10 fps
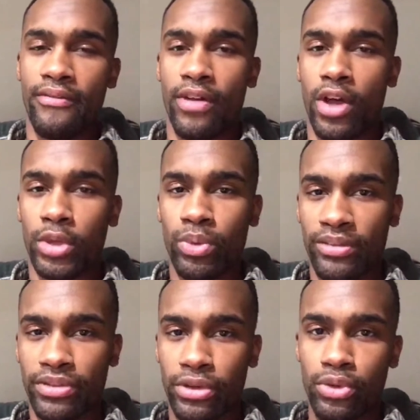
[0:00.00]
All you
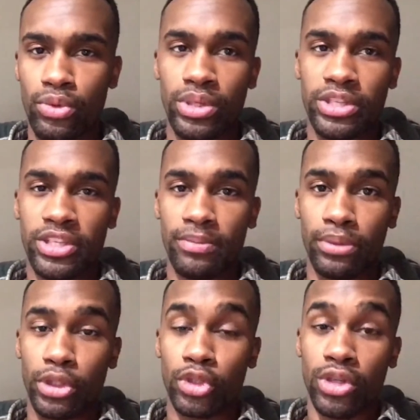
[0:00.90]
have to do is
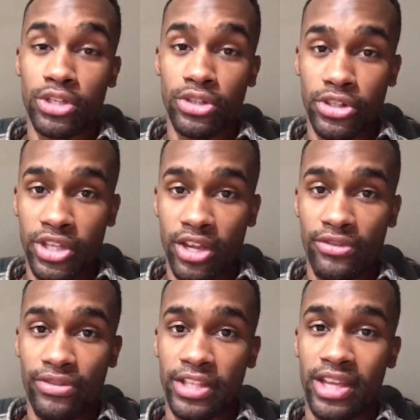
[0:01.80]
simply trust
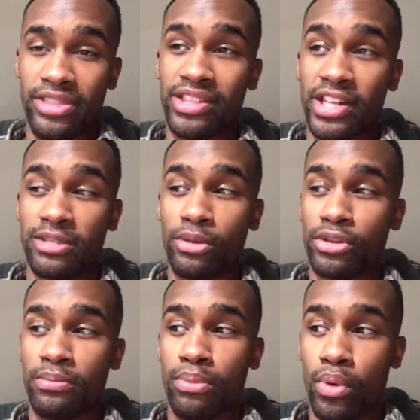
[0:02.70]
yourself. I think that's the most
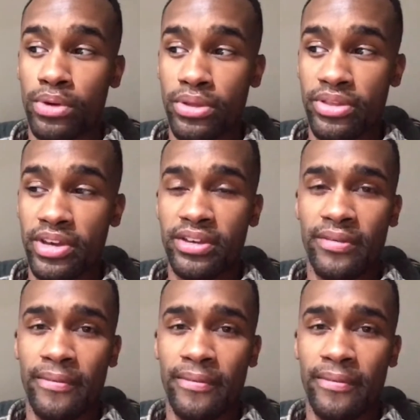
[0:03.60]
important thing.